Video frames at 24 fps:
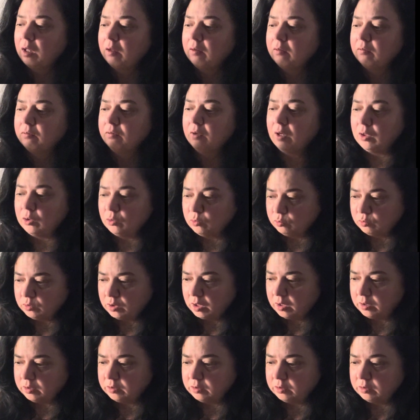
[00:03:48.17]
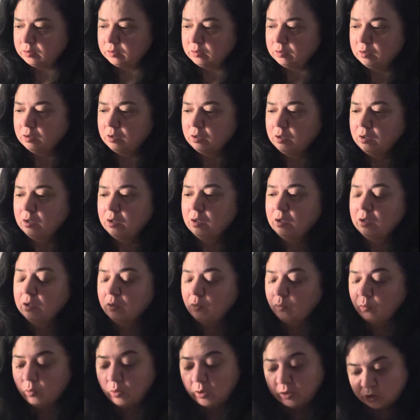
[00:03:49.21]
voluntas,
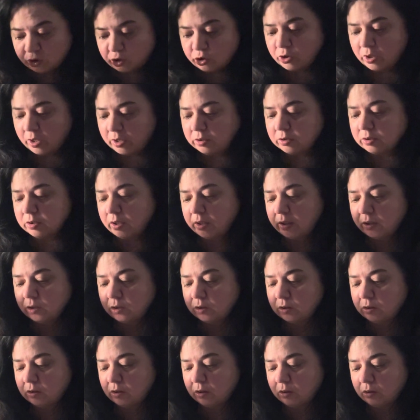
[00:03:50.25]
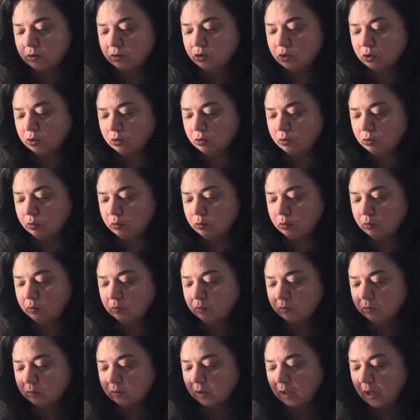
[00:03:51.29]
which translates to
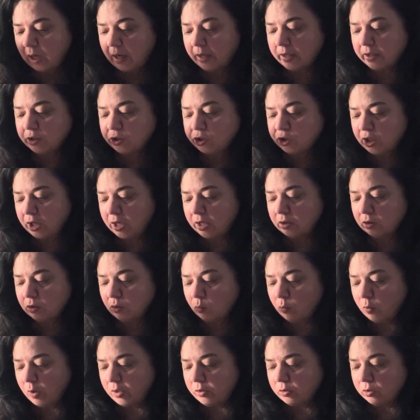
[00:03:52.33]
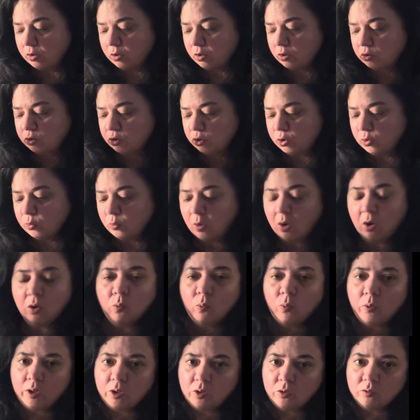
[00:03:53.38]
I enchant the weather to our
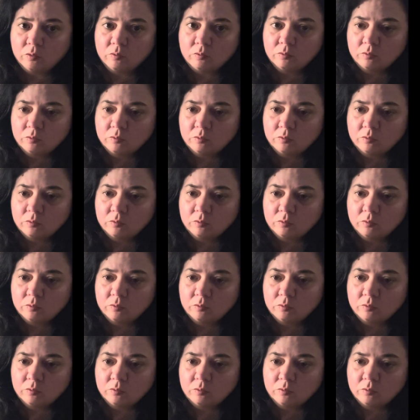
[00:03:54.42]
will.